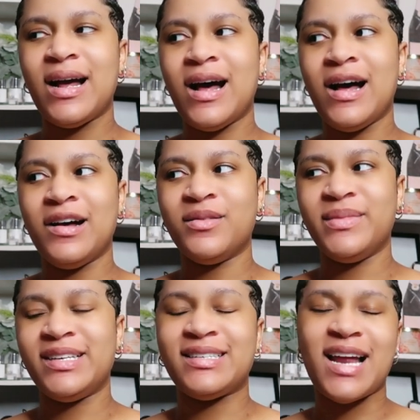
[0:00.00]

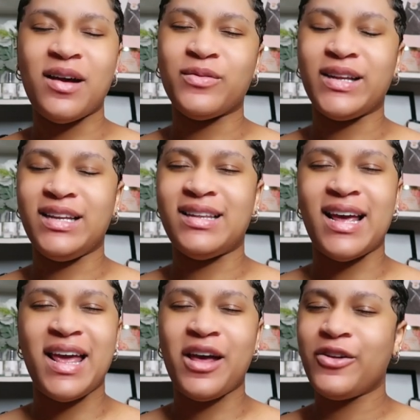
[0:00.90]
it's not really
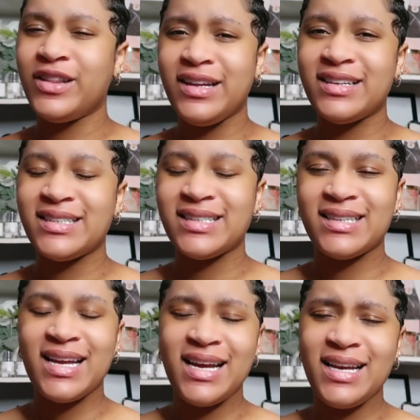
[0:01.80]
the healthiest
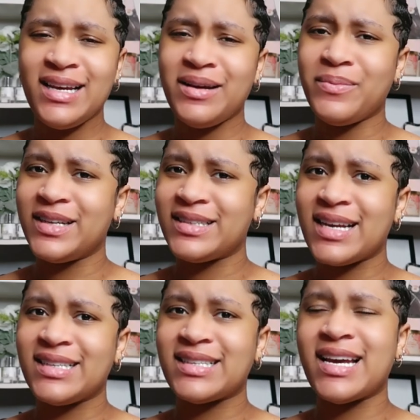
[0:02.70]
thing,
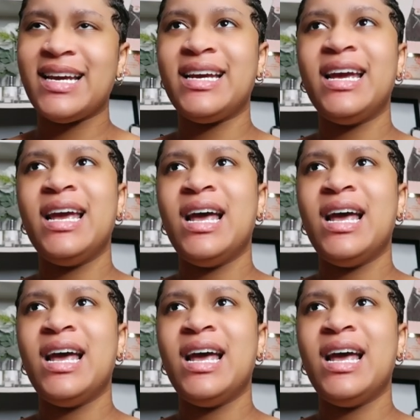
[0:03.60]
must I say.